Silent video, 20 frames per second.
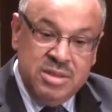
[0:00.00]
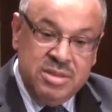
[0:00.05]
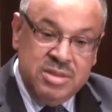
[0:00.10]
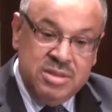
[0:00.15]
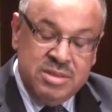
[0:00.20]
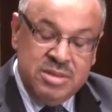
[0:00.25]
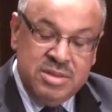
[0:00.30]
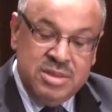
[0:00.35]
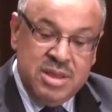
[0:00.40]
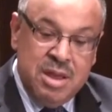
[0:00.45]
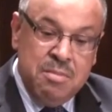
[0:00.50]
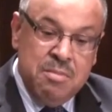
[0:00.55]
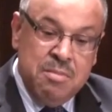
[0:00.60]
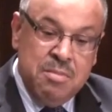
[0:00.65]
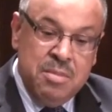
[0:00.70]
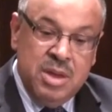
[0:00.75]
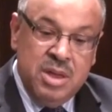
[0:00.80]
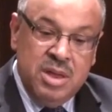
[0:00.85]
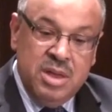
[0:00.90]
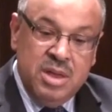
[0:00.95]

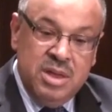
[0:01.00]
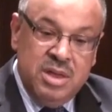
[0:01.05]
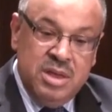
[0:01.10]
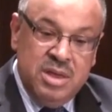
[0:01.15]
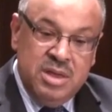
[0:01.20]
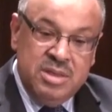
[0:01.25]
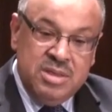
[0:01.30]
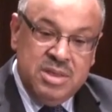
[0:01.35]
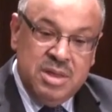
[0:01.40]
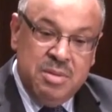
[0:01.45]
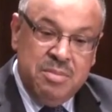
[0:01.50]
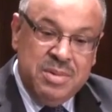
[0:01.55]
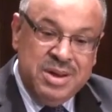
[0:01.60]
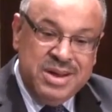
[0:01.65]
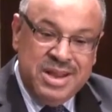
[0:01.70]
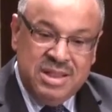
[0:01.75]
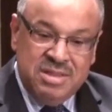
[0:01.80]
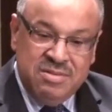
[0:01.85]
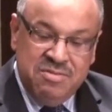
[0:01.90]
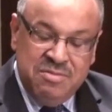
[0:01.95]
some
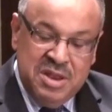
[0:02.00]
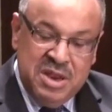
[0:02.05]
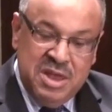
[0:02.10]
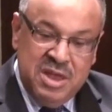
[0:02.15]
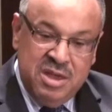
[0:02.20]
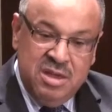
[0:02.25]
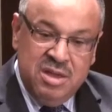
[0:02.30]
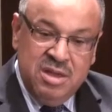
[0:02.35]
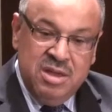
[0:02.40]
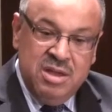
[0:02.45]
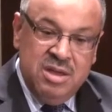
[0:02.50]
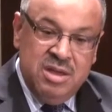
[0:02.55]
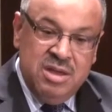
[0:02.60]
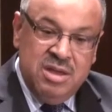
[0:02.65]
not very